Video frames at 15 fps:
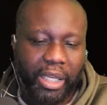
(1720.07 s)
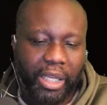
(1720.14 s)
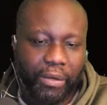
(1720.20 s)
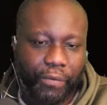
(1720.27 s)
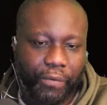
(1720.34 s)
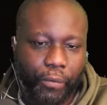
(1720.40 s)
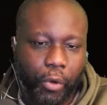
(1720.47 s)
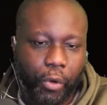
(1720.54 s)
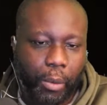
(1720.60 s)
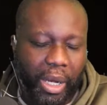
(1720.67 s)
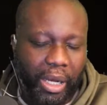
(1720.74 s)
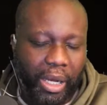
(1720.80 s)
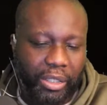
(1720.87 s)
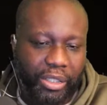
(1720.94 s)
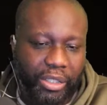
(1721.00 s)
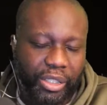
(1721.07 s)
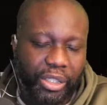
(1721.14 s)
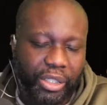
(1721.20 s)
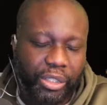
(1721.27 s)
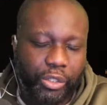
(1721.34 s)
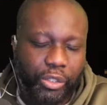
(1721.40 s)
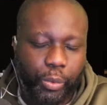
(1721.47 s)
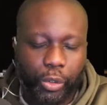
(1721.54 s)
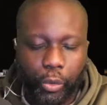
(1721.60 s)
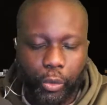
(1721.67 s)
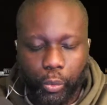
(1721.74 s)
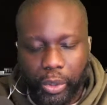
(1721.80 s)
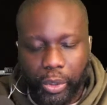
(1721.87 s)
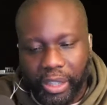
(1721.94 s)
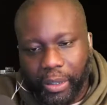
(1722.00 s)
inform our decisions with who
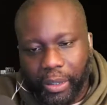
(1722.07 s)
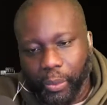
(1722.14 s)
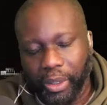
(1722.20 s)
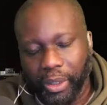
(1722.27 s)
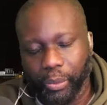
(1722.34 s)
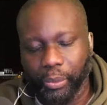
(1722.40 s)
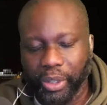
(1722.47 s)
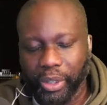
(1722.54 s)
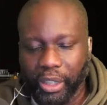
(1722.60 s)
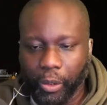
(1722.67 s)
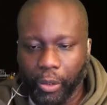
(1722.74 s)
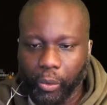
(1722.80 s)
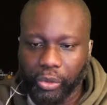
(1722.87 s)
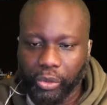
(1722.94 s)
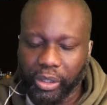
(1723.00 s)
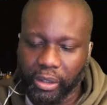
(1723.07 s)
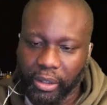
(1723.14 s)
we get with when we get older.